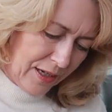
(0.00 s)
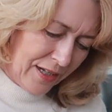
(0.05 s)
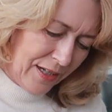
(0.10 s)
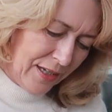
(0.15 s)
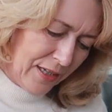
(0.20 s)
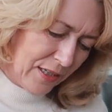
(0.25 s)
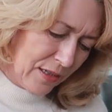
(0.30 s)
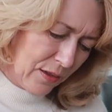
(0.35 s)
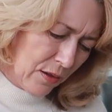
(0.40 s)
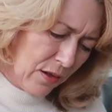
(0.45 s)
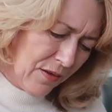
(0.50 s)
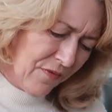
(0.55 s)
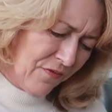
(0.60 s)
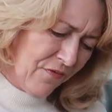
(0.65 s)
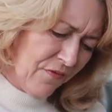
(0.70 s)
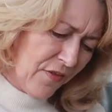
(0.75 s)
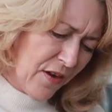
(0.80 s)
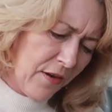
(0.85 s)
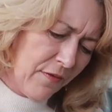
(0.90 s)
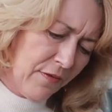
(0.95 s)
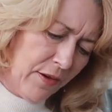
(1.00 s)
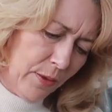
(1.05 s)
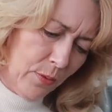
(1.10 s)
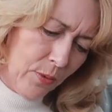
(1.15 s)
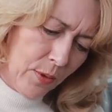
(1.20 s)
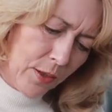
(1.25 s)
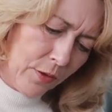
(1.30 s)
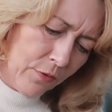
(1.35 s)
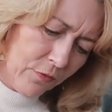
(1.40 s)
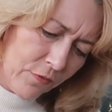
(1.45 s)
And it's very
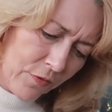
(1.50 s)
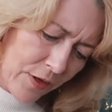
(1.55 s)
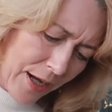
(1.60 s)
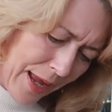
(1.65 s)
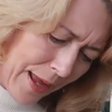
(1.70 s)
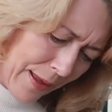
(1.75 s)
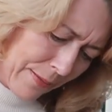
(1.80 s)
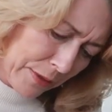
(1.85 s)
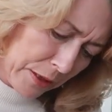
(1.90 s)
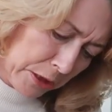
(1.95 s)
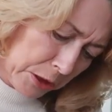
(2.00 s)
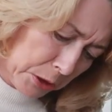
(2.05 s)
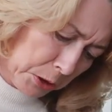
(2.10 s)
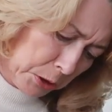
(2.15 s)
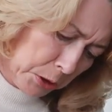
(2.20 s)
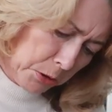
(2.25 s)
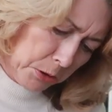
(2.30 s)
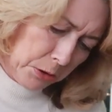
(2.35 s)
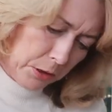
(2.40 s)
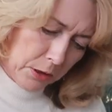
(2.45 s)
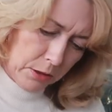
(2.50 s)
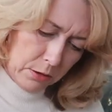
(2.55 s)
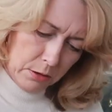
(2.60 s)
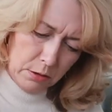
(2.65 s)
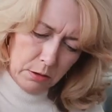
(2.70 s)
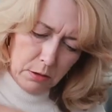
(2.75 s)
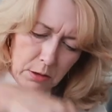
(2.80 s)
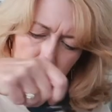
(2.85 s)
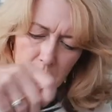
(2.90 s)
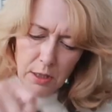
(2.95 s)
well wrapped. Ooh.
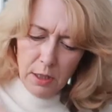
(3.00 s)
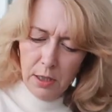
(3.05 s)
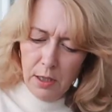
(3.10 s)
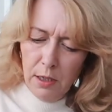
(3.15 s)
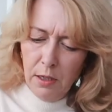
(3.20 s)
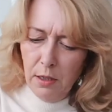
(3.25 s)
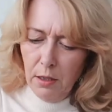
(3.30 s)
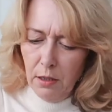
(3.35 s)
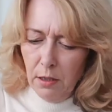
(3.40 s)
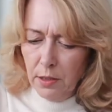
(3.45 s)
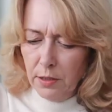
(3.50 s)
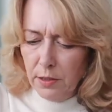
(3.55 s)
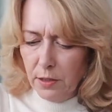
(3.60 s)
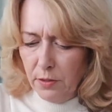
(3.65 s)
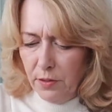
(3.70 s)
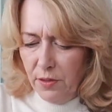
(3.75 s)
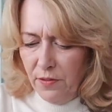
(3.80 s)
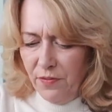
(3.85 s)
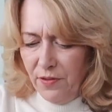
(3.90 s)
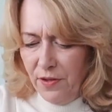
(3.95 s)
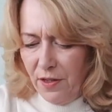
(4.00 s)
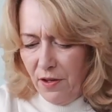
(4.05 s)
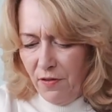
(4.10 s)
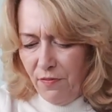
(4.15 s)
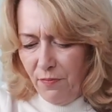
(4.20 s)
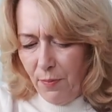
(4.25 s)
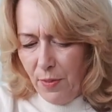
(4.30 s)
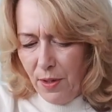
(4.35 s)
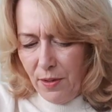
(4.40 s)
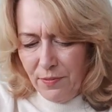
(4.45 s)
I don't even
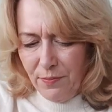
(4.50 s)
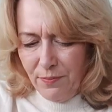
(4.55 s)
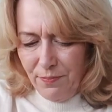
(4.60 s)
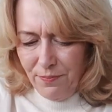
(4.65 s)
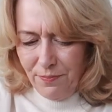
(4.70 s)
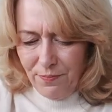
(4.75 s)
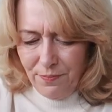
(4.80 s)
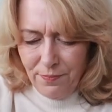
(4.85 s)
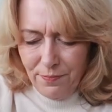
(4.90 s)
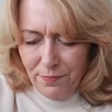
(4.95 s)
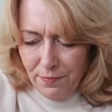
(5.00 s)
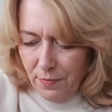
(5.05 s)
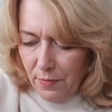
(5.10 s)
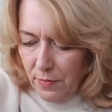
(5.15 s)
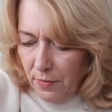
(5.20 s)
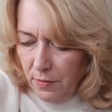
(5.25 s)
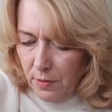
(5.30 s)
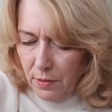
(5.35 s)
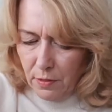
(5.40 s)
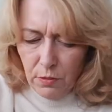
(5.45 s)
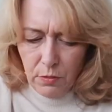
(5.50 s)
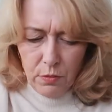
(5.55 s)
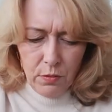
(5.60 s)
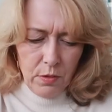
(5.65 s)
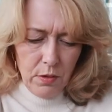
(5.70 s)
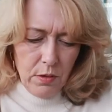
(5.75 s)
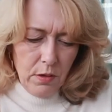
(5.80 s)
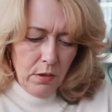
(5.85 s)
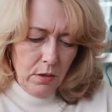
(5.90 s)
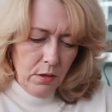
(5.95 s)
have my... Oh,
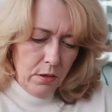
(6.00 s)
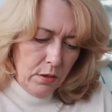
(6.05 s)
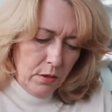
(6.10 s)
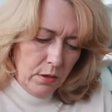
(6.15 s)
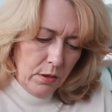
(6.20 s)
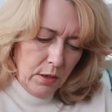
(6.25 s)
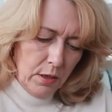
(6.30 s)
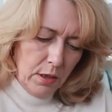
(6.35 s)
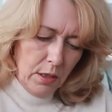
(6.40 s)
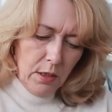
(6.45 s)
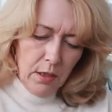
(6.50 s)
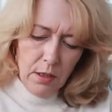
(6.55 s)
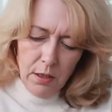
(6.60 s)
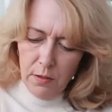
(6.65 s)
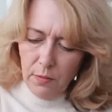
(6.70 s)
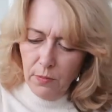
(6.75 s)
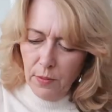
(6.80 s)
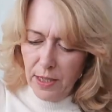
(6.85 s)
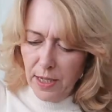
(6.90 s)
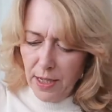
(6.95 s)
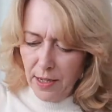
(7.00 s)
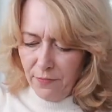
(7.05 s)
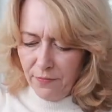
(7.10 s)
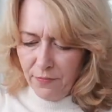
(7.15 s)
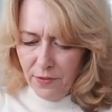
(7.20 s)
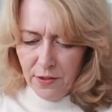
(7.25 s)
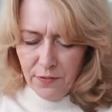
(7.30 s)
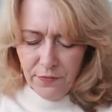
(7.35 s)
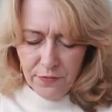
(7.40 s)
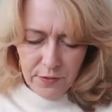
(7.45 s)
we have
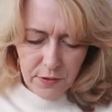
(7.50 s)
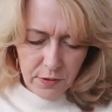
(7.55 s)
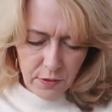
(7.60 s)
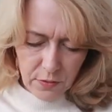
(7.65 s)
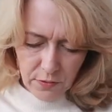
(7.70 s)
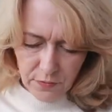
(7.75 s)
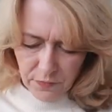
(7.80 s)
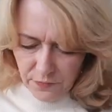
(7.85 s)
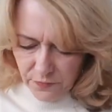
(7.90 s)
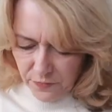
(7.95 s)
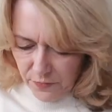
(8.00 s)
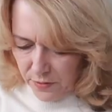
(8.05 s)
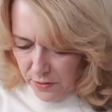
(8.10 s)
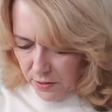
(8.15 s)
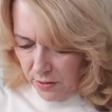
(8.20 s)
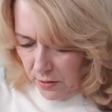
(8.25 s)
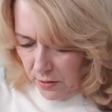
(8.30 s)
lift off.